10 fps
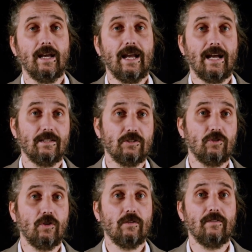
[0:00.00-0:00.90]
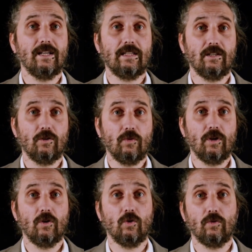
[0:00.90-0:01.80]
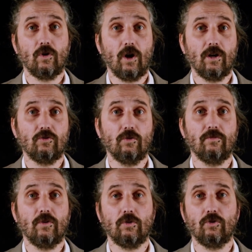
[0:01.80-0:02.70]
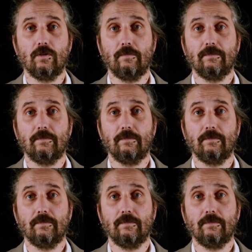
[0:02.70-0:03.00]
and serve as a critical causal filter.